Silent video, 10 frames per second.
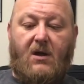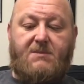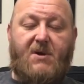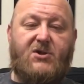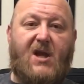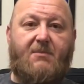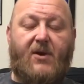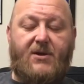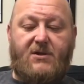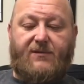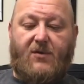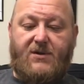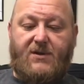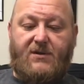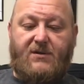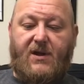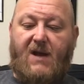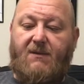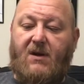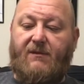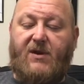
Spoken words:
Special Operations Forces, the Navy,